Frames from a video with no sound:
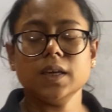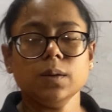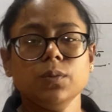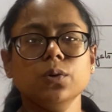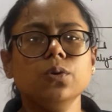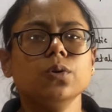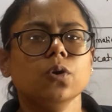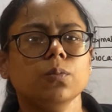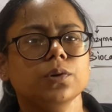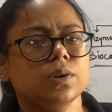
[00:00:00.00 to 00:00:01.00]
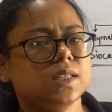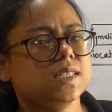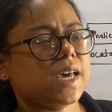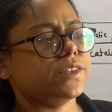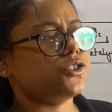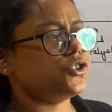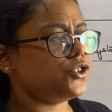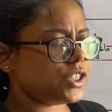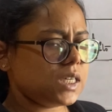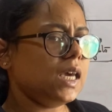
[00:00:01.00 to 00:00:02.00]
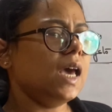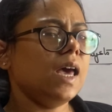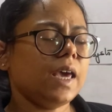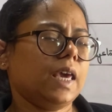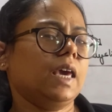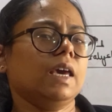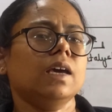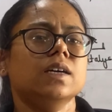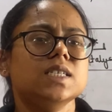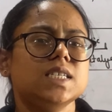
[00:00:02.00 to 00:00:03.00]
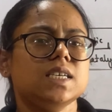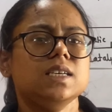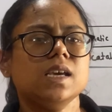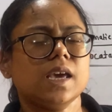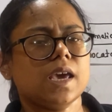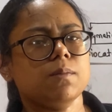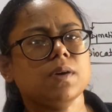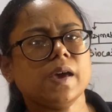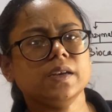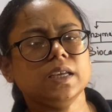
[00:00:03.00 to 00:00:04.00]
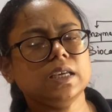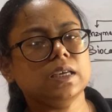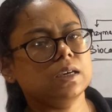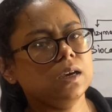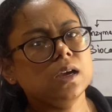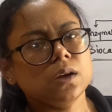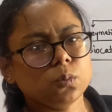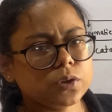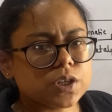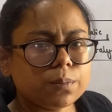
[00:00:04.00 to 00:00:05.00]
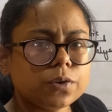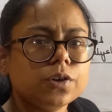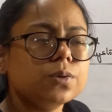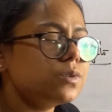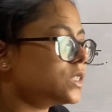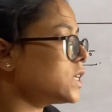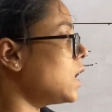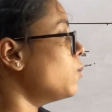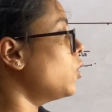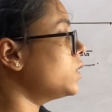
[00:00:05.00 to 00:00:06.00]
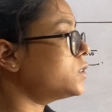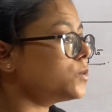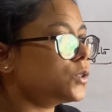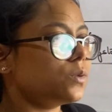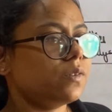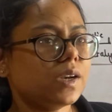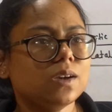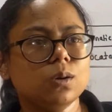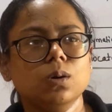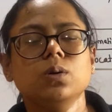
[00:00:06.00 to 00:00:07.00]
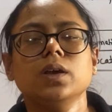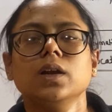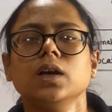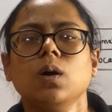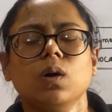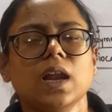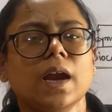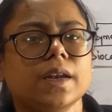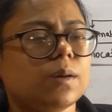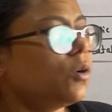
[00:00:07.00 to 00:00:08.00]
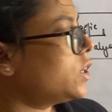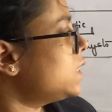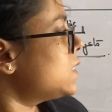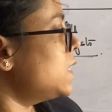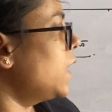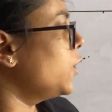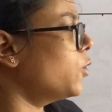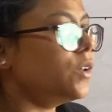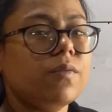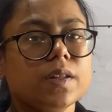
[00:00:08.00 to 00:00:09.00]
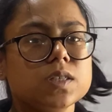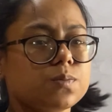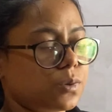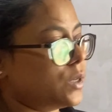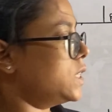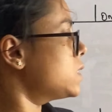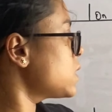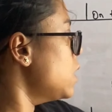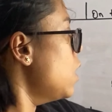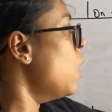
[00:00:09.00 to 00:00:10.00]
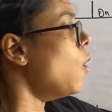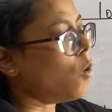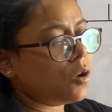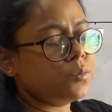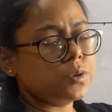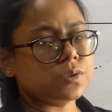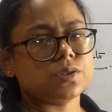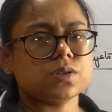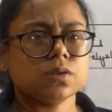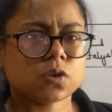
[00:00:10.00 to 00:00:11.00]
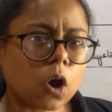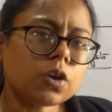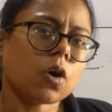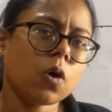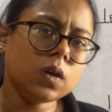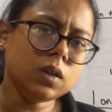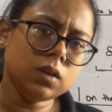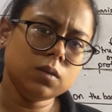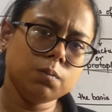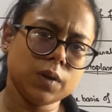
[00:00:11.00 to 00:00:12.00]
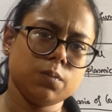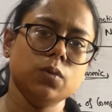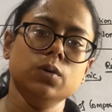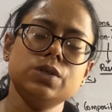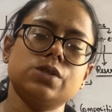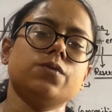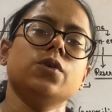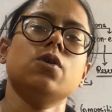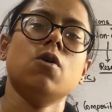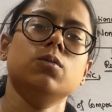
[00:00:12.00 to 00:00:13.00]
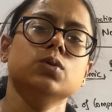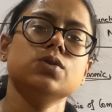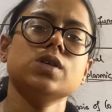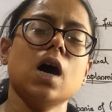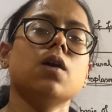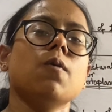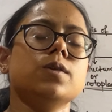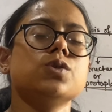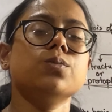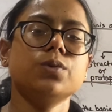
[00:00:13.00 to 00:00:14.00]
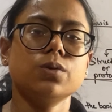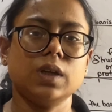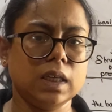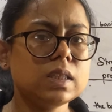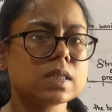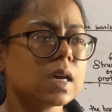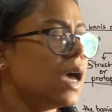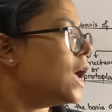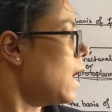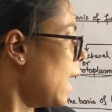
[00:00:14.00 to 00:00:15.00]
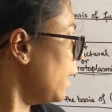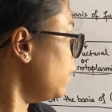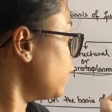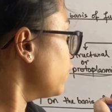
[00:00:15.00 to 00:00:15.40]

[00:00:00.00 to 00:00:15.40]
the immunoglobulins, IgG, A, D, M, and E, which are produced in our bodies, which we very colloquially call antibodies. They are your defense proteins. Hormones, not all, but most of your hormones are also proteins, and